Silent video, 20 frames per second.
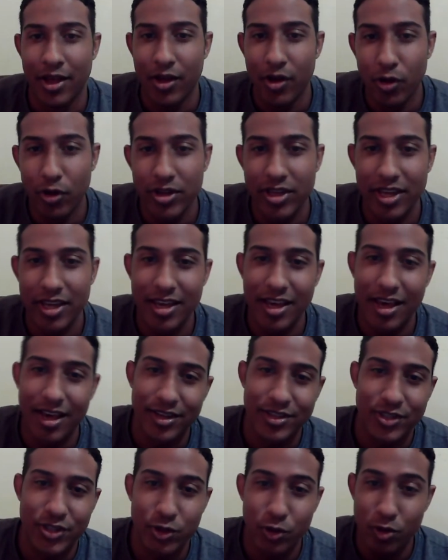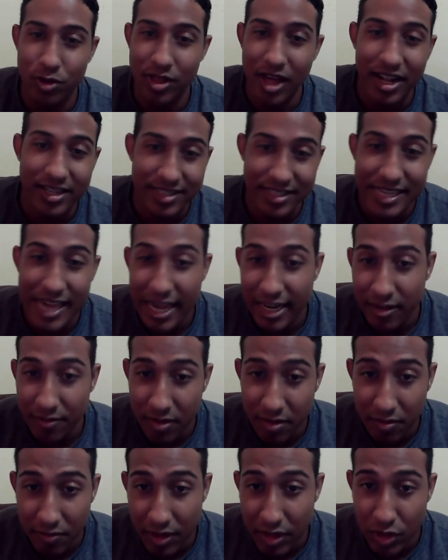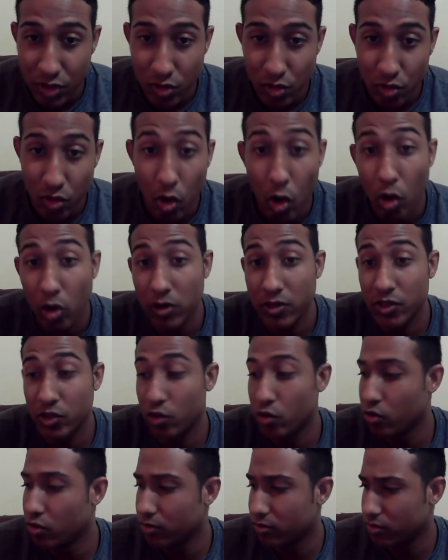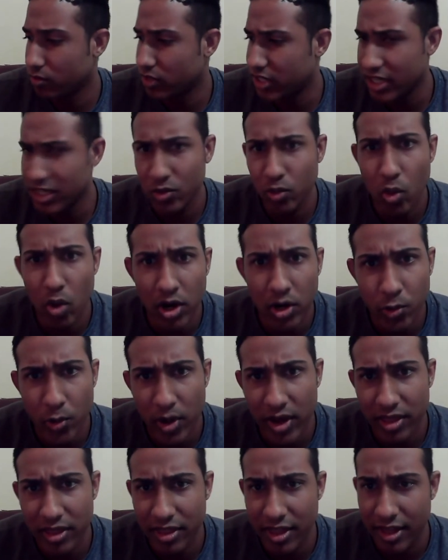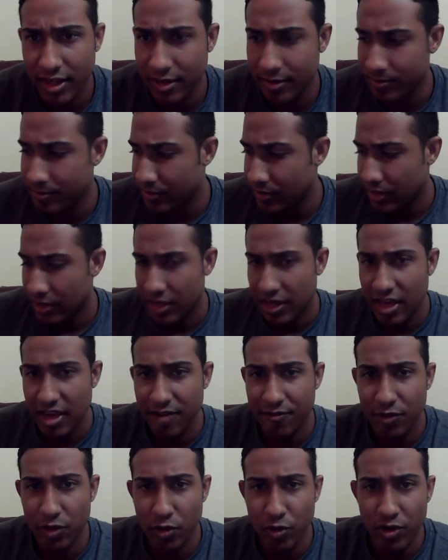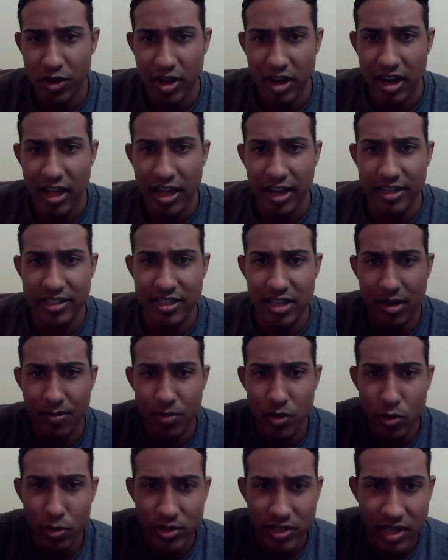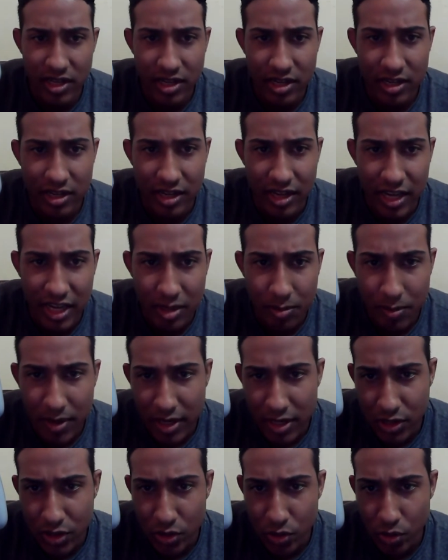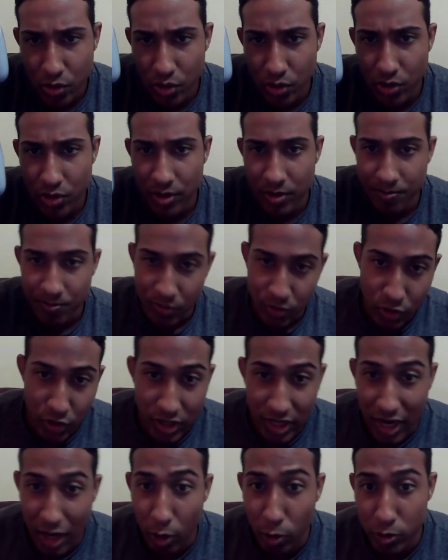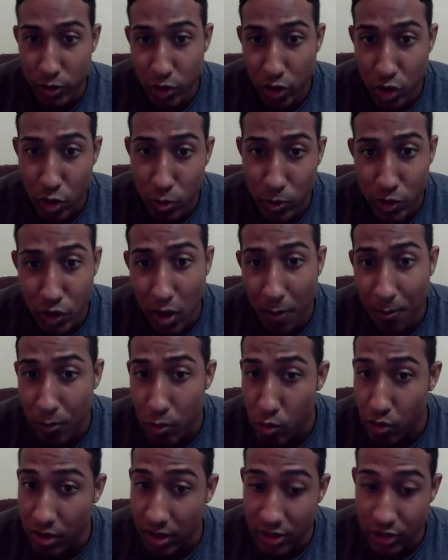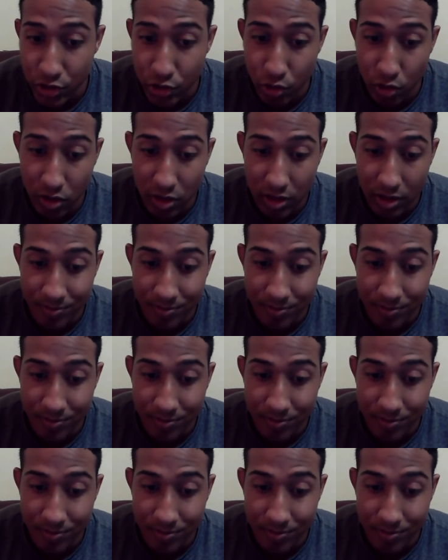Okay guys, so that's the end of the video. Also, just one quick thing. If you realize I'm using an 8-bit Duo, you can also use your Pro controller.